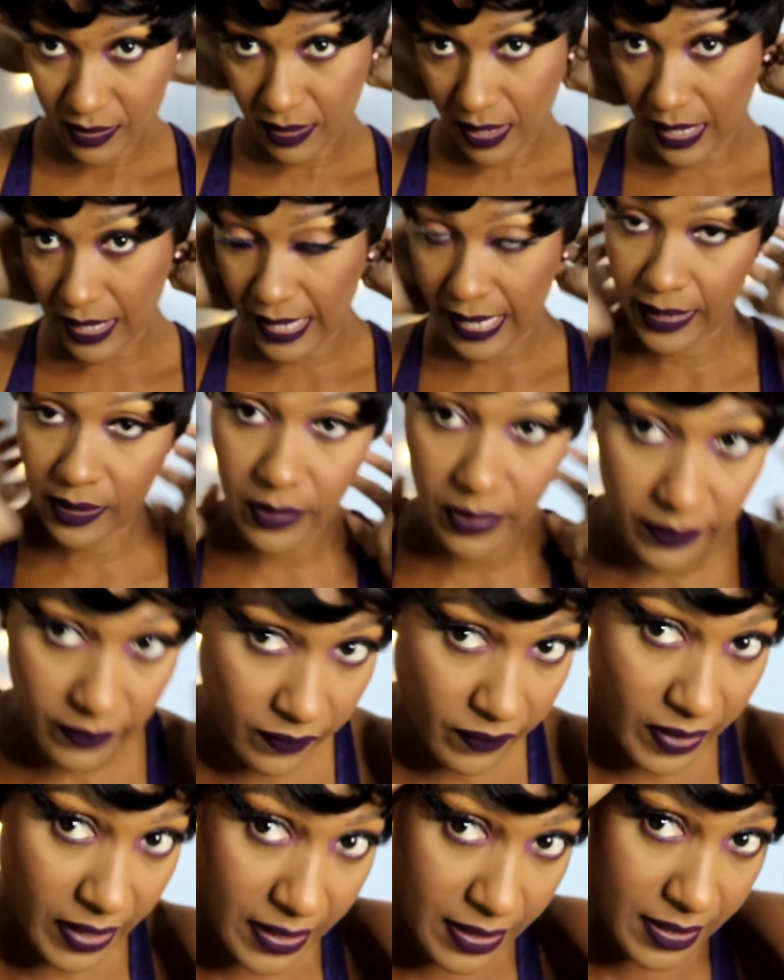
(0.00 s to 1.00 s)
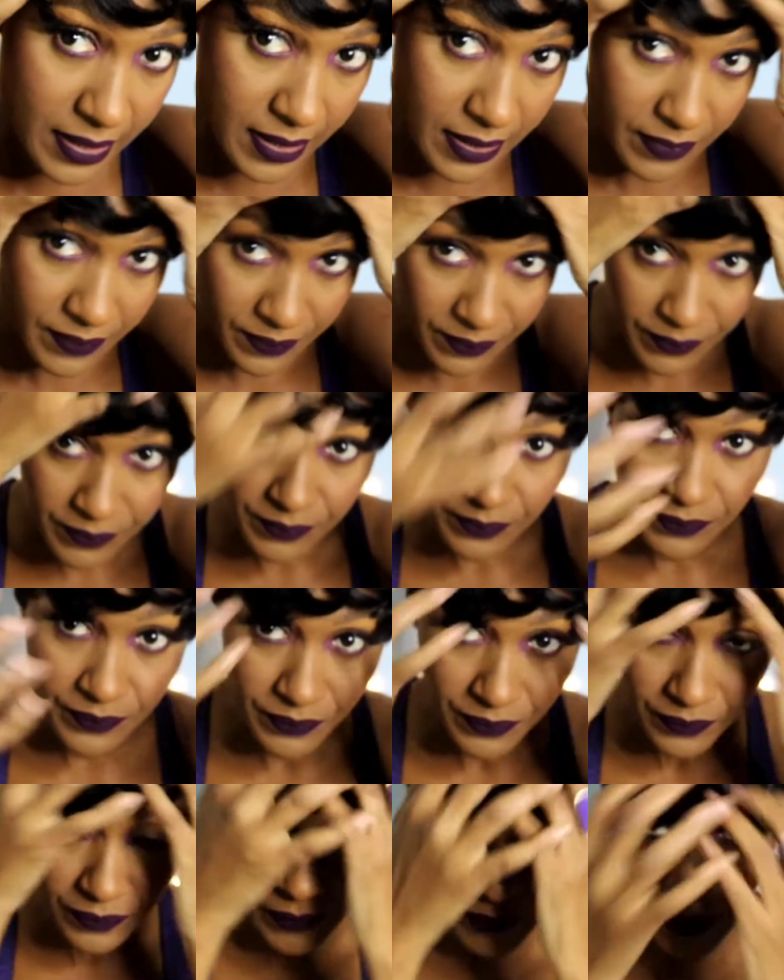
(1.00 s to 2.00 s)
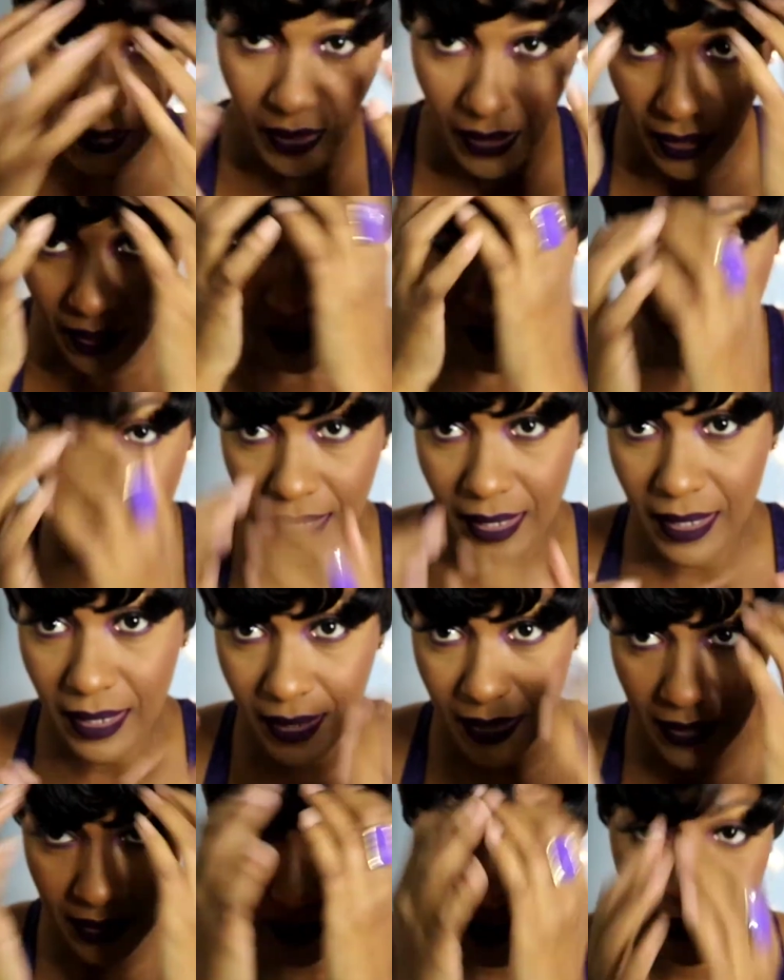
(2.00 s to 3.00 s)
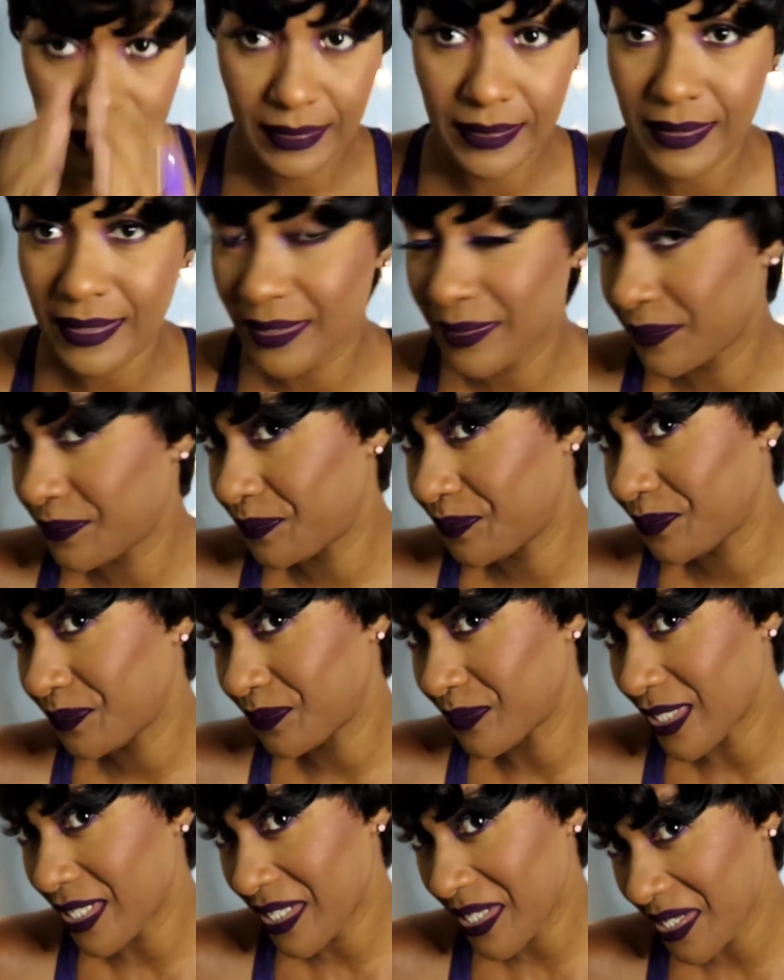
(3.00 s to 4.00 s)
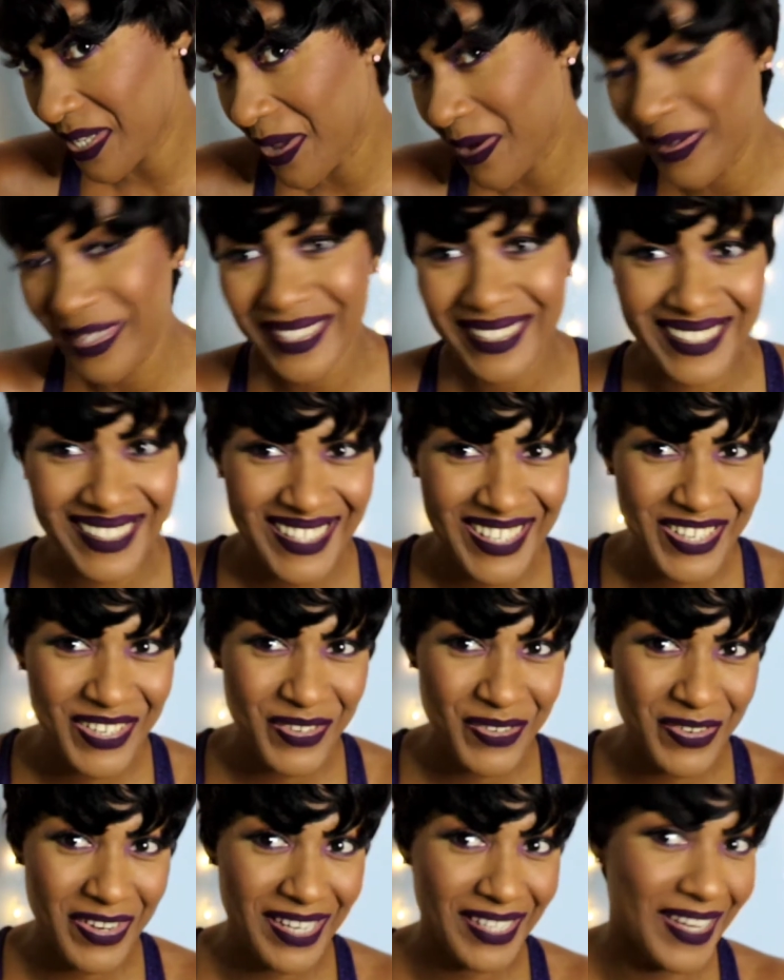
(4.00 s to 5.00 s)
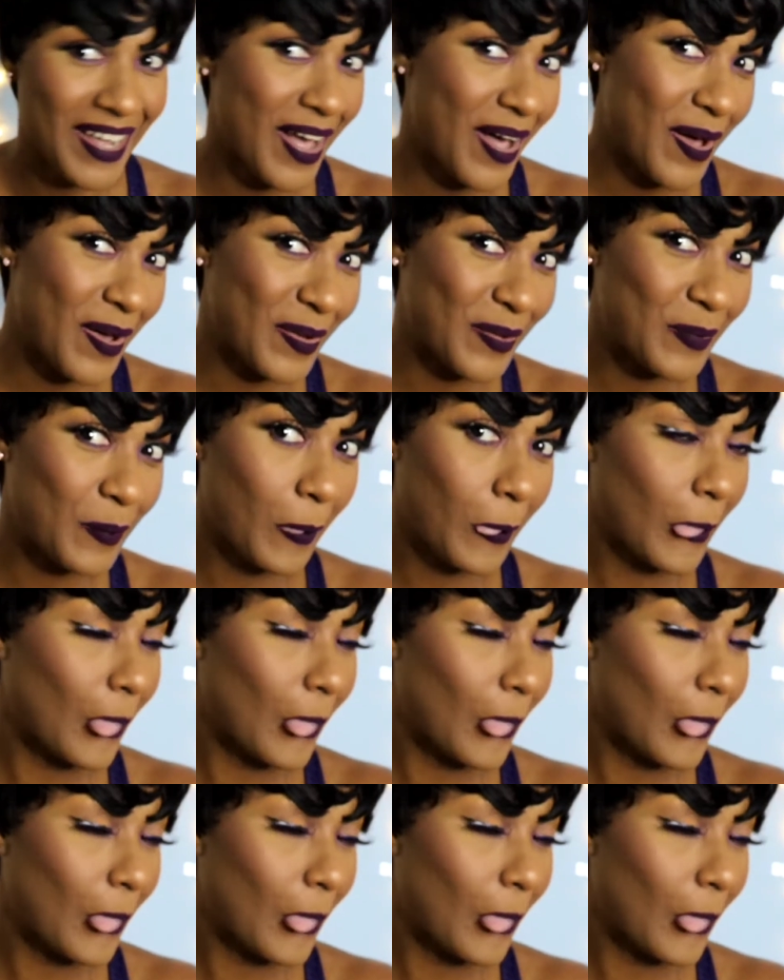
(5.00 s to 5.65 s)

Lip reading: I like how it fits. And this is how it looks straight out.